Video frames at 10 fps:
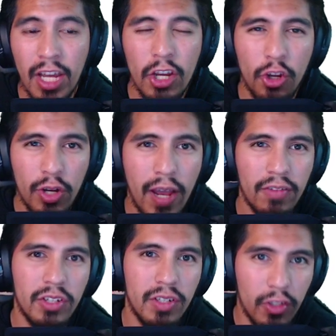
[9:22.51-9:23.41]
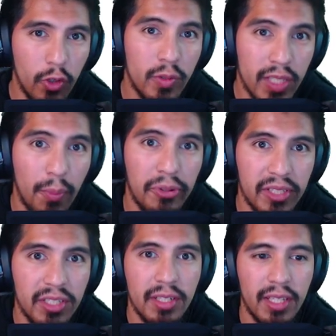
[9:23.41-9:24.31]
you're gonna have to use set
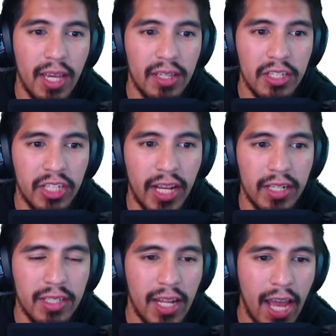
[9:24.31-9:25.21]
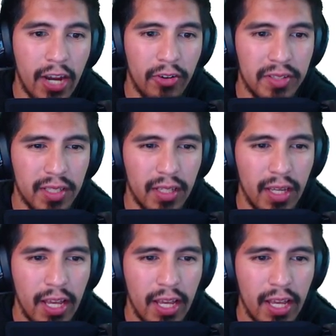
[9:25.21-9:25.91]
precision again to change that accuracy.